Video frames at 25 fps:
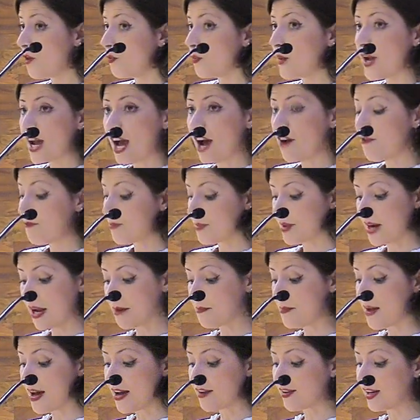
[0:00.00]
We have
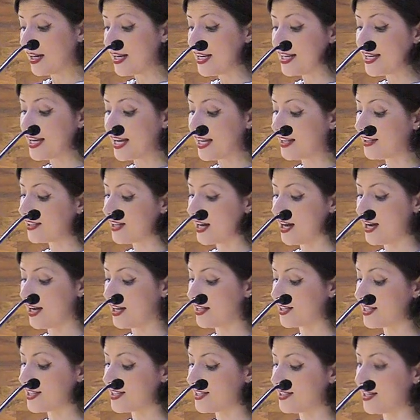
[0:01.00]
primarily gained our
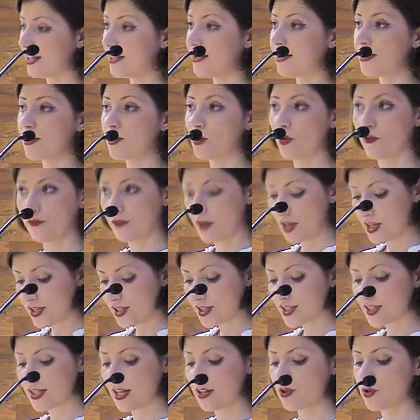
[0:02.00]
understanding of
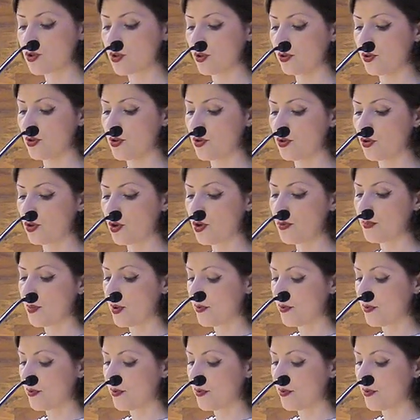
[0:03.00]
East Central Europe,